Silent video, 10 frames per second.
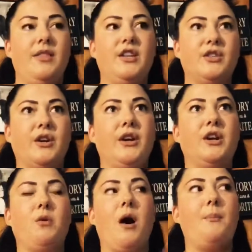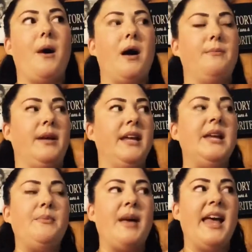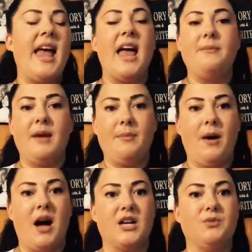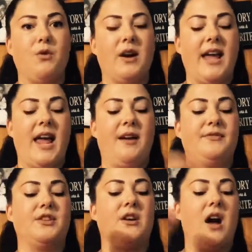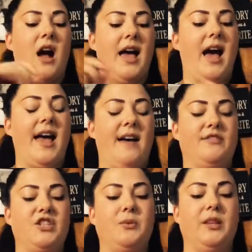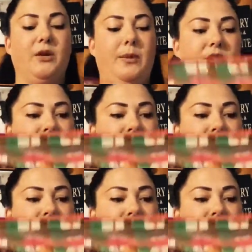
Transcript: These are going to go up on my eBay and my Poshmark after I, I have to do a little bit